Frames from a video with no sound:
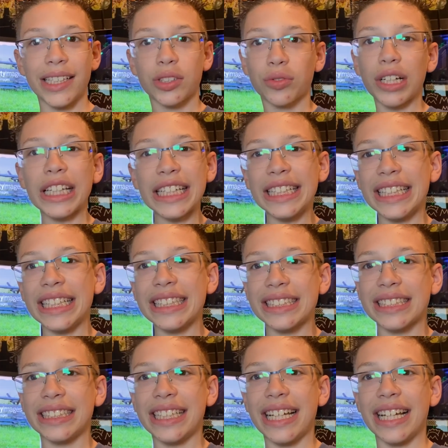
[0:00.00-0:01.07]
It's really neat
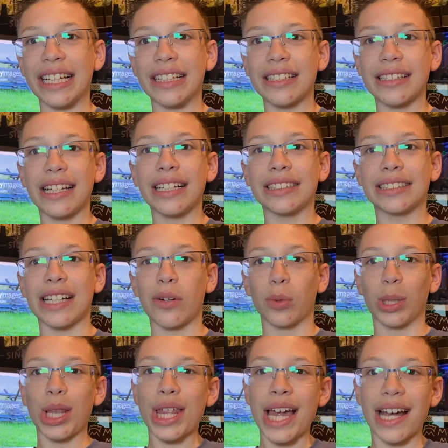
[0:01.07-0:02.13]
seeing things that
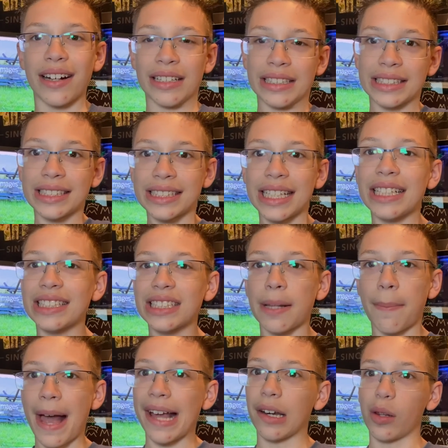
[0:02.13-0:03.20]
were there since
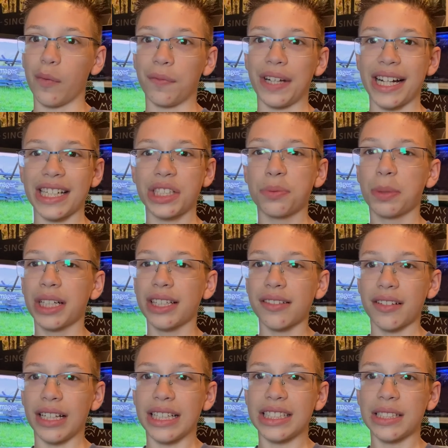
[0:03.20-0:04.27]
the Battle of
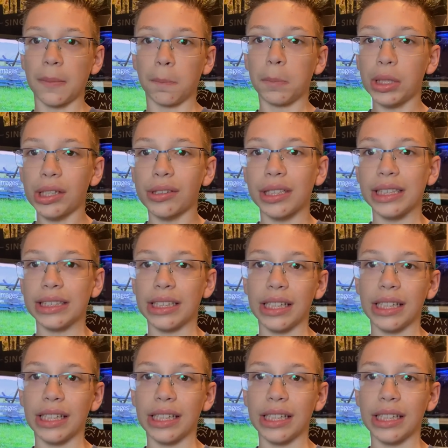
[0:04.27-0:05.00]
Gettysburg, like some buildings